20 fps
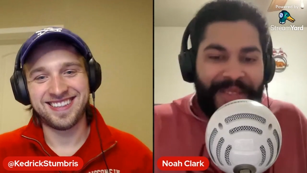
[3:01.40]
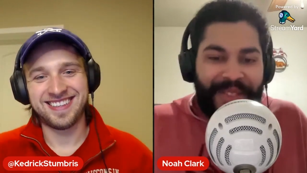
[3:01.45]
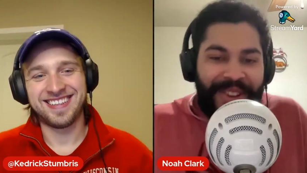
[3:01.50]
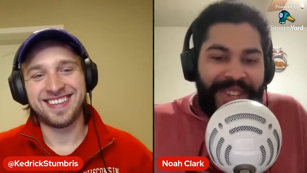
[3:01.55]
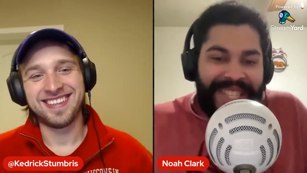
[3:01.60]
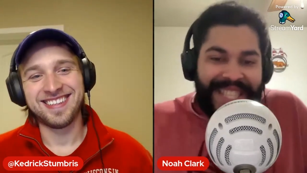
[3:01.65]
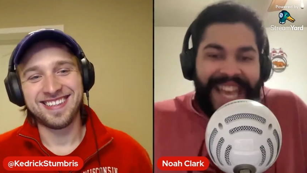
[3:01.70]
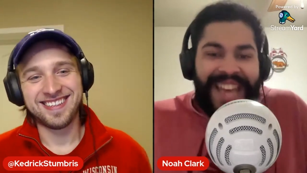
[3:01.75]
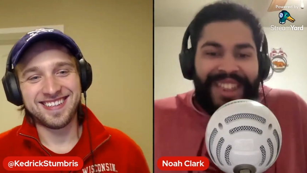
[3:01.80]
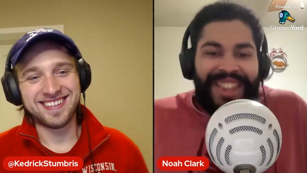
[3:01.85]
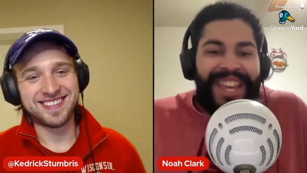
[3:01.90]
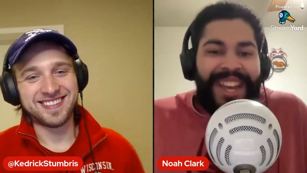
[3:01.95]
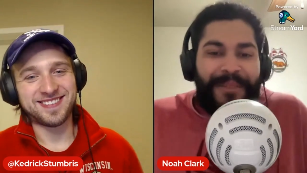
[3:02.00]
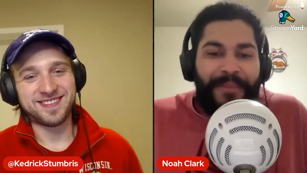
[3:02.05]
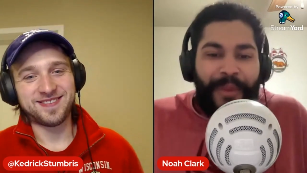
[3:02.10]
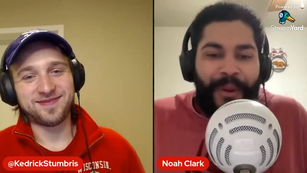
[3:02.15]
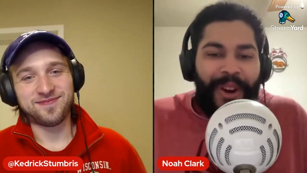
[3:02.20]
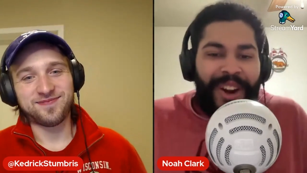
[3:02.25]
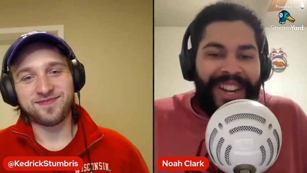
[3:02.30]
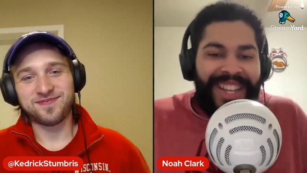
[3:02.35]
Speaker 1: there's nothing
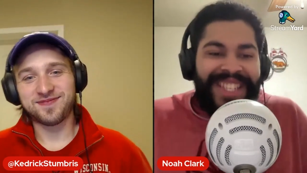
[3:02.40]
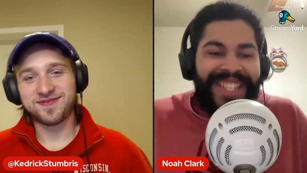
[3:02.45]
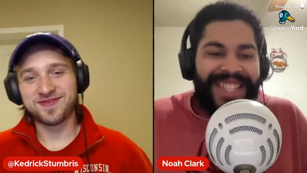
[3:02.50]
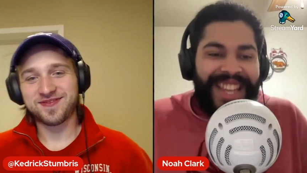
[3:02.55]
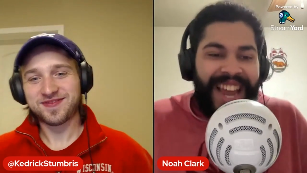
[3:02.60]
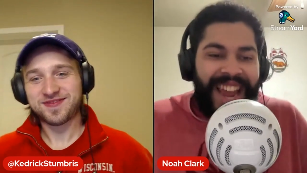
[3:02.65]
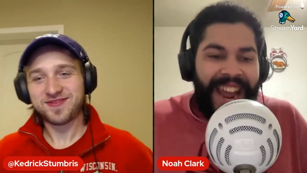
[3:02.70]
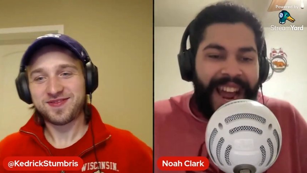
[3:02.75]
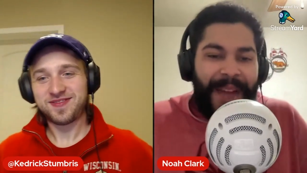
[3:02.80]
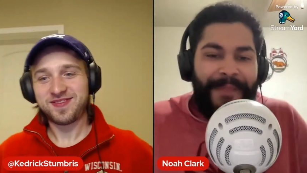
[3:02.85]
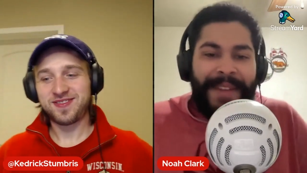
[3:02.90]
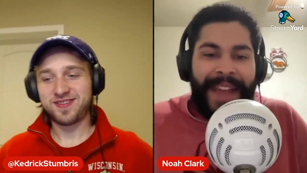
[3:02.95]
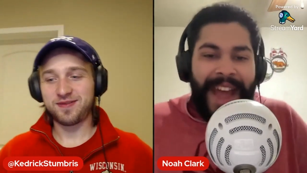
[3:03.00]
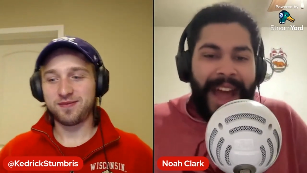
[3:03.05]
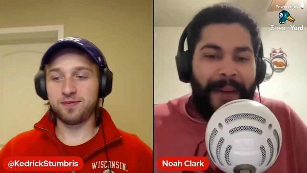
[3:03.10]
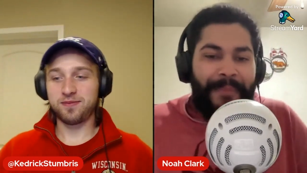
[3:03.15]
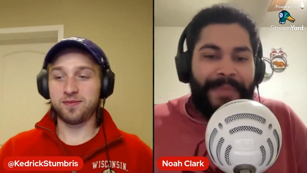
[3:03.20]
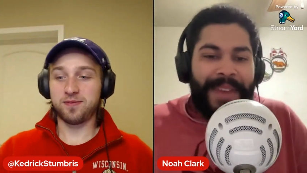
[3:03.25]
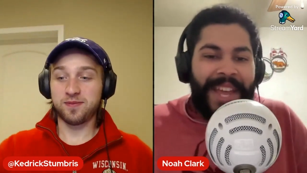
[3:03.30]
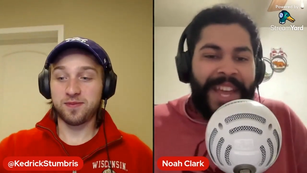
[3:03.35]
more to say. I'm
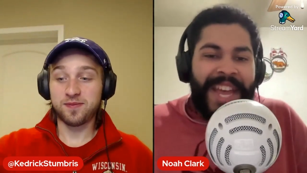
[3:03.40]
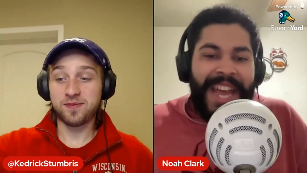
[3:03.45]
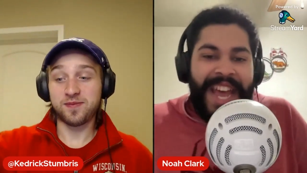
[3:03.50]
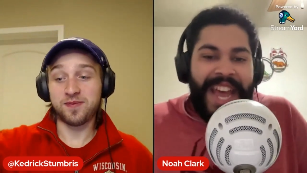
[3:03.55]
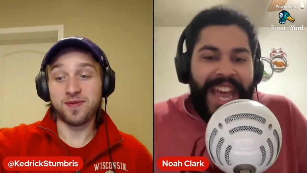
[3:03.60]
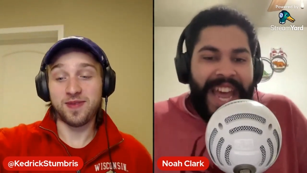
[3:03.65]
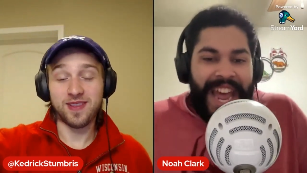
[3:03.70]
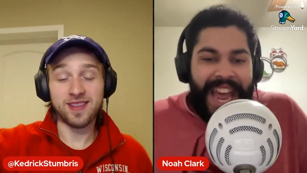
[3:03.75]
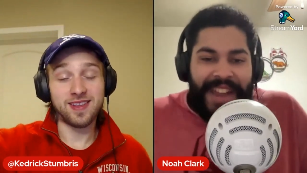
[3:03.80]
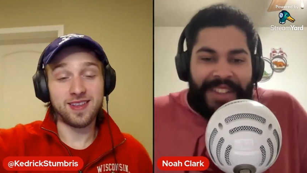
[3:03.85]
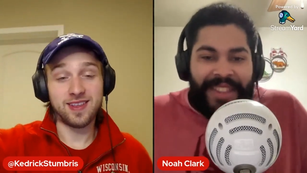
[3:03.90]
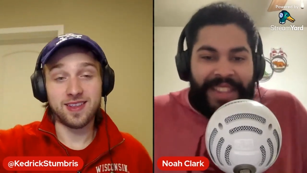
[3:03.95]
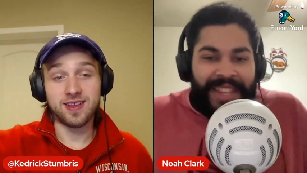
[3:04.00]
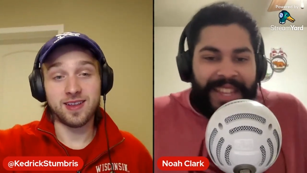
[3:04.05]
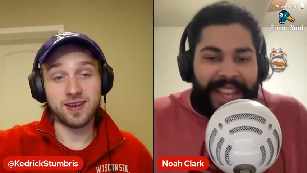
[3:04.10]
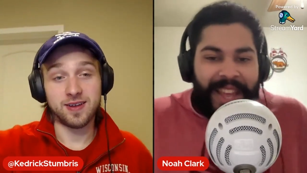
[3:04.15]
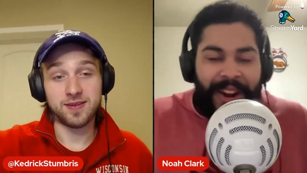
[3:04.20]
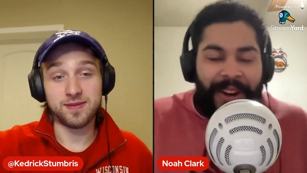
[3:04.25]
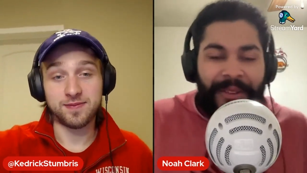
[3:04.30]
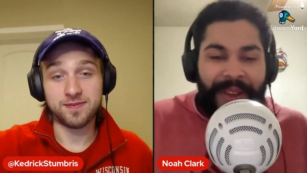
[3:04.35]
happy. And
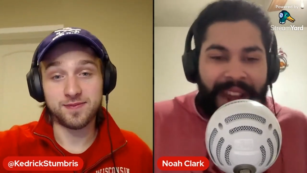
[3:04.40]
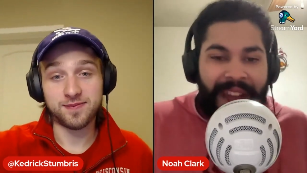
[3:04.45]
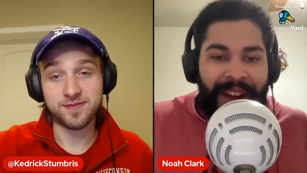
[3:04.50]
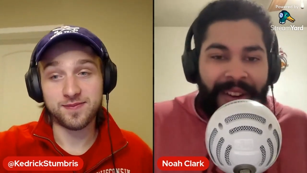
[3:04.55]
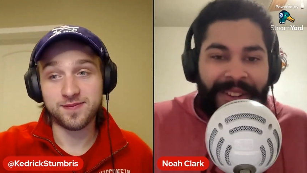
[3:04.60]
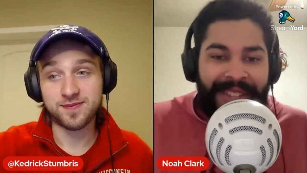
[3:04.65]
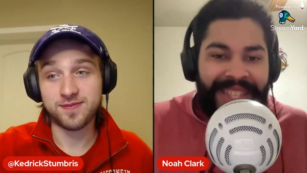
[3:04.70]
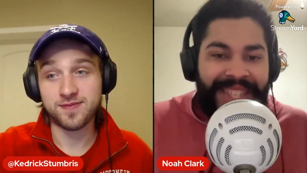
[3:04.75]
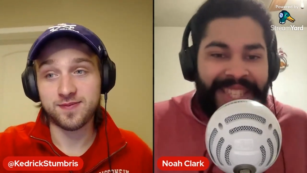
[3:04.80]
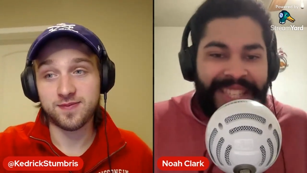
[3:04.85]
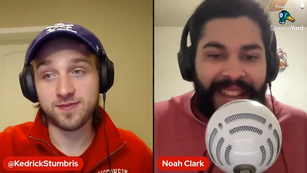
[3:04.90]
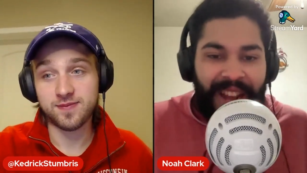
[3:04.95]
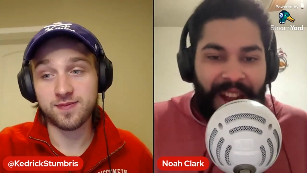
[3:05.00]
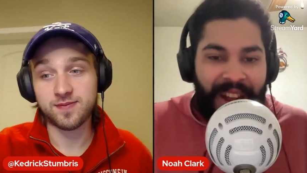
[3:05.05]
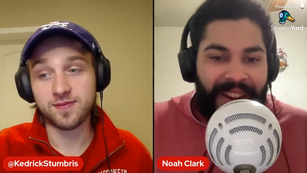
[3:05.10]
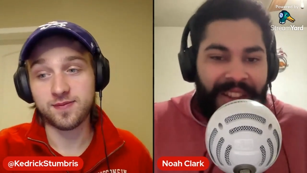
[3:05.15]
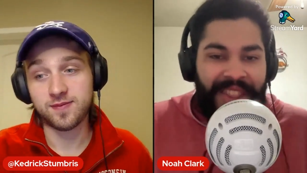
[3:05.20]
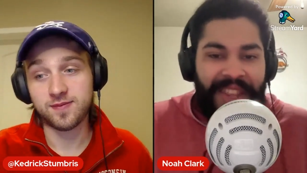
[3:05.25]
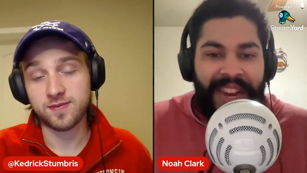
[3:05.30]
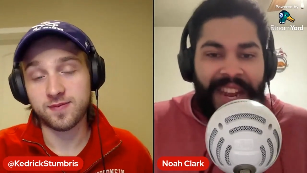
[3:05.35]
you know, now it's
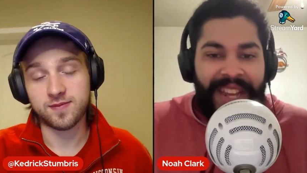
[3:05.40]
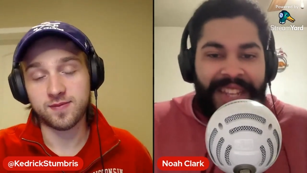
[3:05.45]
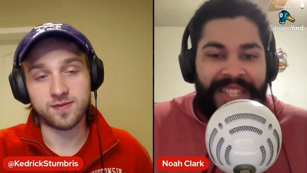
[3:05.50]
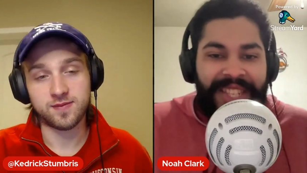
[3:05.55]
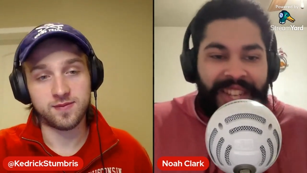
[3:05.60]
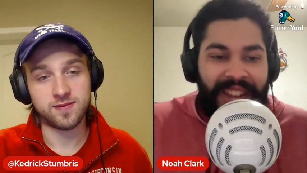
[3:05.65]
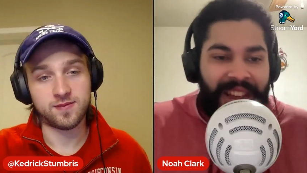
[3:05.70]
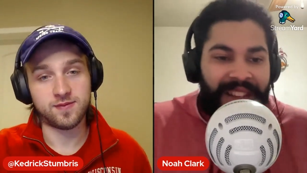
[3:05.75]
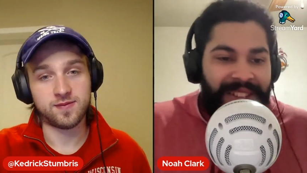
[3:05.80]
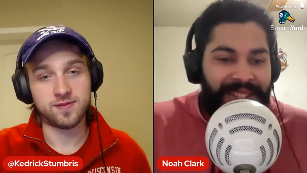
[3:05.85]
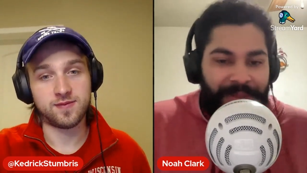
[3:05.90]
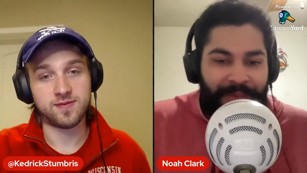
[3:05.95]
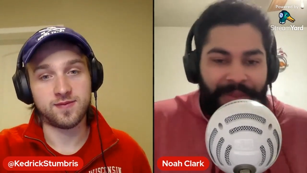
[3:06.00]
on to the next challenge